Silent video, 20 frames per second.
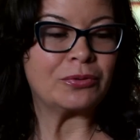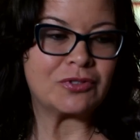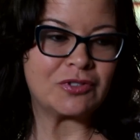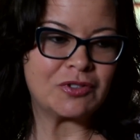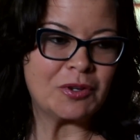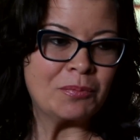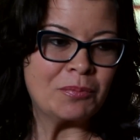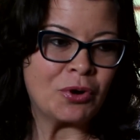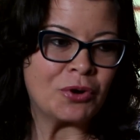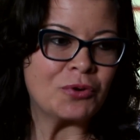
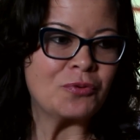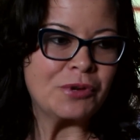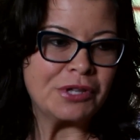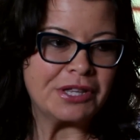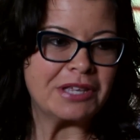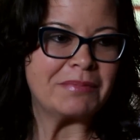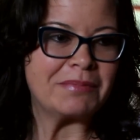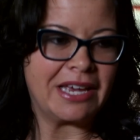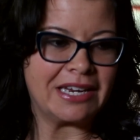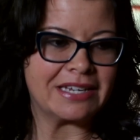Simon
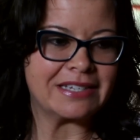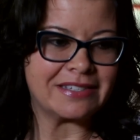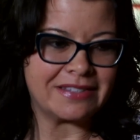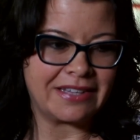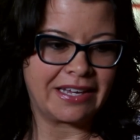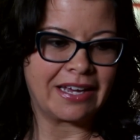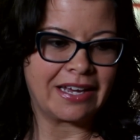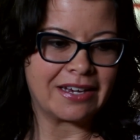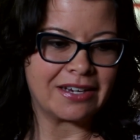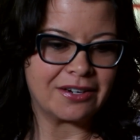really made us
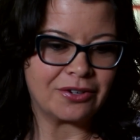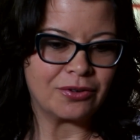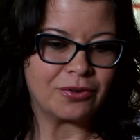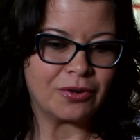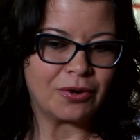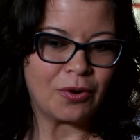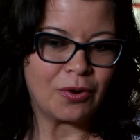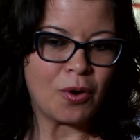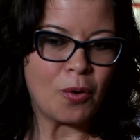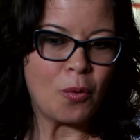think,
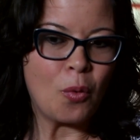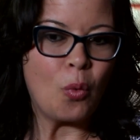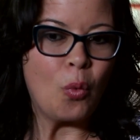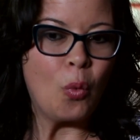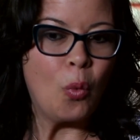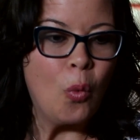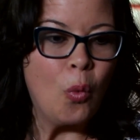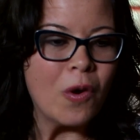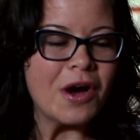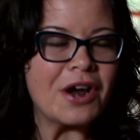
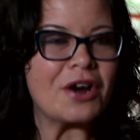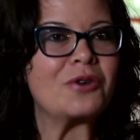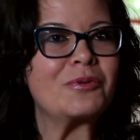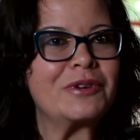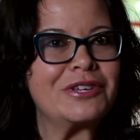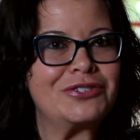what are we